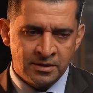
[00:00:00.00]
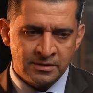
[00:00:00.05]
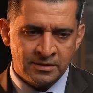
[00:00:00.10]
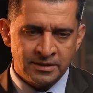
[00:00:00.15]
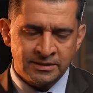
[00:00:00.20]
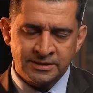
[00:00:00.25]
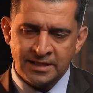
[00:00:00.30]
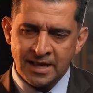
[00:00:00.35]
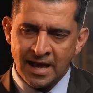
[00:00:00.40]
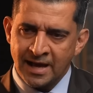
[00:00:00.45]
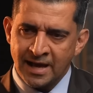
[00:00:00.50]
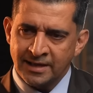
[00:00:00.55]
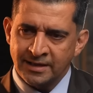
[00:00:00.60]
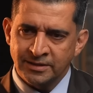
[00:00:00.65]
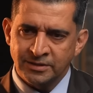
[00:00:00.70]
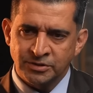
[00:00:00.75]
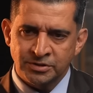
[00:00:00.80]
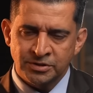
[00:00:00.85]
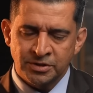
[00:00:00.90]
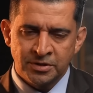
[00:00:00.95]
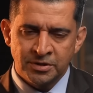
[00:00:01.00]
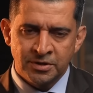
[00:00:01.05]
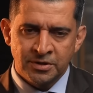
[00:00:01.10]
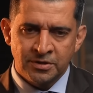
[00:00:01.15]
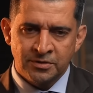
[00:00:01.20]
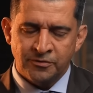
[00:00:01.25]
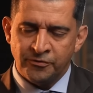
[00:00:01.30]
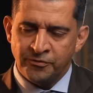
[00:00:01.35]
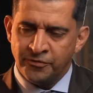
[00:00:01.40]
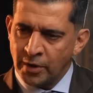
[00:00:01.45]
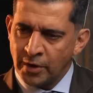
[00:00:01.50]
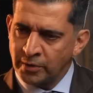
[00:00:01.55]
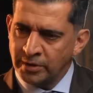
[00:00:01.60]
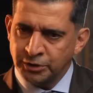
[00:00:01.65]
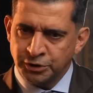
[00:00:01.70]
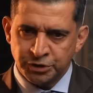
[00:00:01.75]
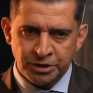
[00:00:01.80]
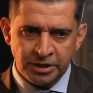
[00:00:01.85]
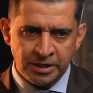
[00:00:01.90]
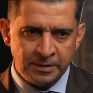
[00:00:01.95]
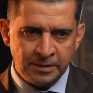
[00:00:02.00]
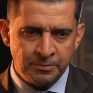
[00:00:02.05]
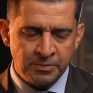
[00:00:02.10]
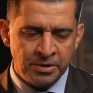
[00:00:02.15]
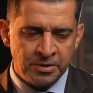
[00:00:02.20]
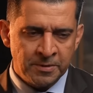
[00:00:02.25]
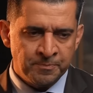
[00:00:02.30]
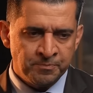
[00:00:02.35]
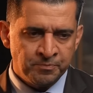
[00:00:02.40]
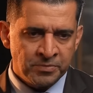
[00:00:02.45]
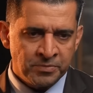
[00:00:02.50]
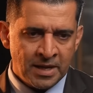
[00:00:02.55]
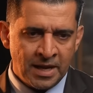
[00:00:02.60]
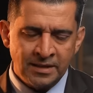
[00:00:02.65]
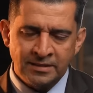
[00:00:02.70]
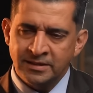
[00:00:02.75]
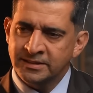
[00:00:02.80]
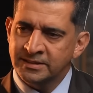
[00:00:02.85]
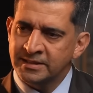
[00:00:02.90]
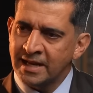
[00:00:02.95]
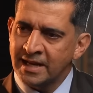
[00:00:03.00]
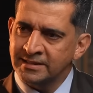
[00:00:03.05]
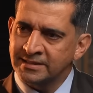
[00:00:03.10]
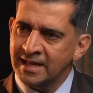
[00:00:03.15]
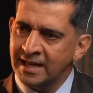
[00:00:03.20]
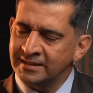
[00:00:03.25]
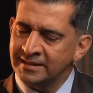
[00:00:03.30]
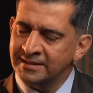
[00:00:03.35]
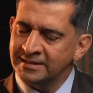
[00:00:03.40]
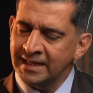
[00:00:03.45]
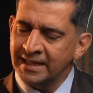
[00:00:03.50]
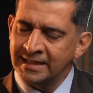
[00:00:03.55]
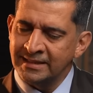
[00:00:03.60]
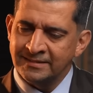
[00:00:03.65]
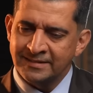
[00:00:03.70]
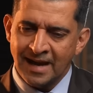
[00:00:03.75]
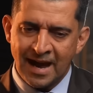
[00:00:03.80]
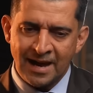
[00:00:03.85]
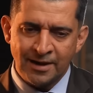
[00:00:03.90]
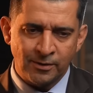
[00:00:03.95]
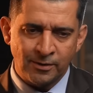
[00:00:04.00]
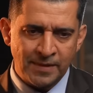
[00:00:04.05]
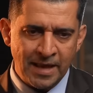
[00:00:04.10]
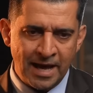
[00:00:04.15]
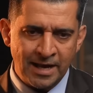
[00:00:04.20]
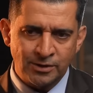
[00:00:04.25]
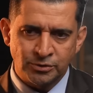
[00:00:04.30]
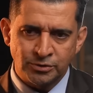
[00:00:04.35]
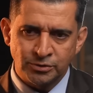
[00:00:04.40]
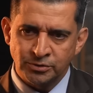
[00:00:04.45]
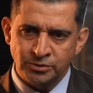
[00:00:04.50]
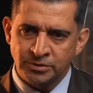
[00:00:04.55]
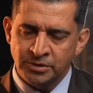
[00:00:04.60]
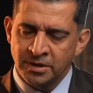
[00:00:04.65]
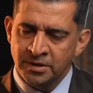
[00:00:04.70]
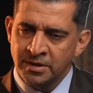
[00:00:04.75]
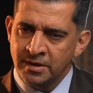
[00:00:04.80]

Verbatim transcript: This guy is very cheap and this guy's got this entitled attitude.